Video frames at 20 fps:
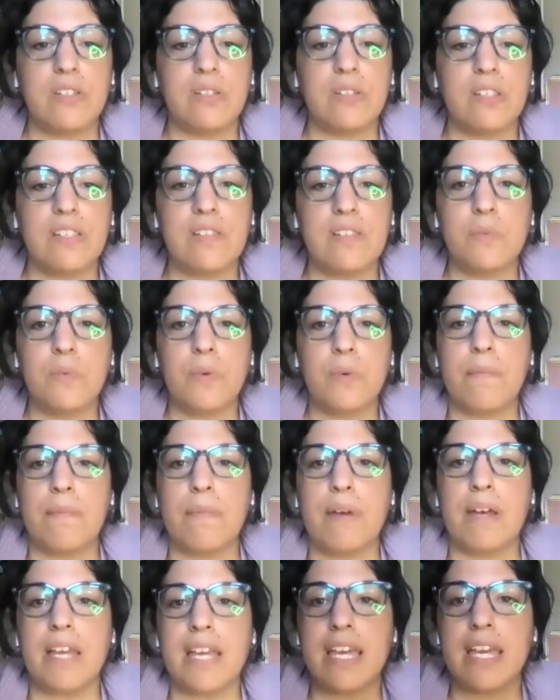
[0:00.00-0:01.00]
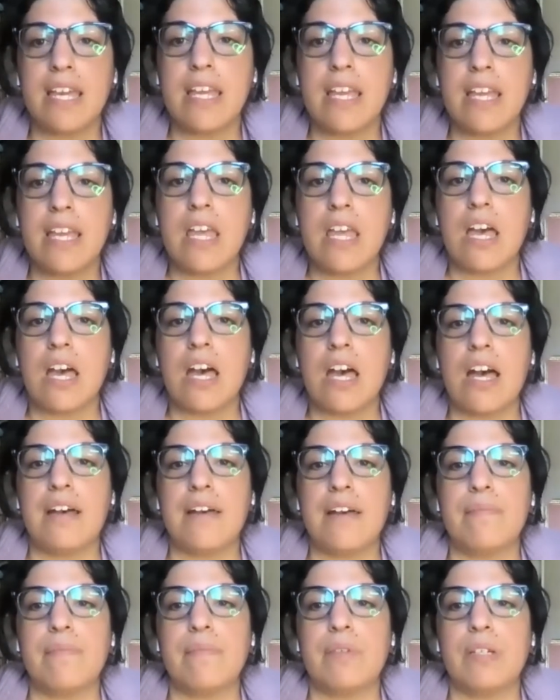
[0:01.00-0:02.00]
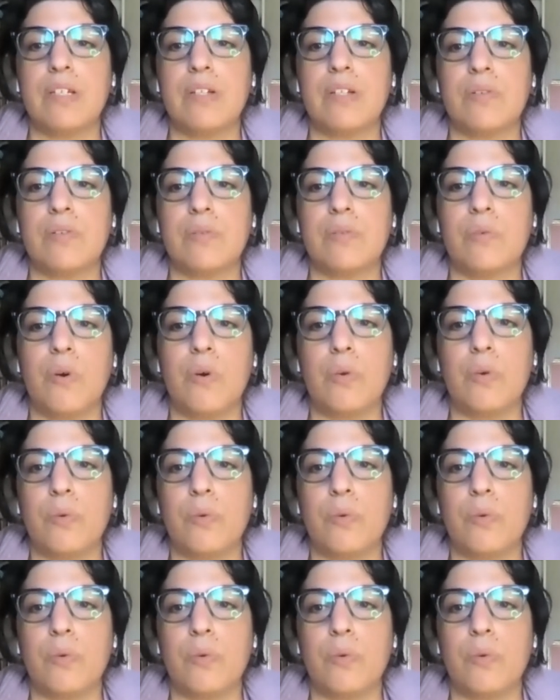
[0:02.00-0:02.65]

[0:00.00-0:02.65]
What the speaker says: So this is what my quote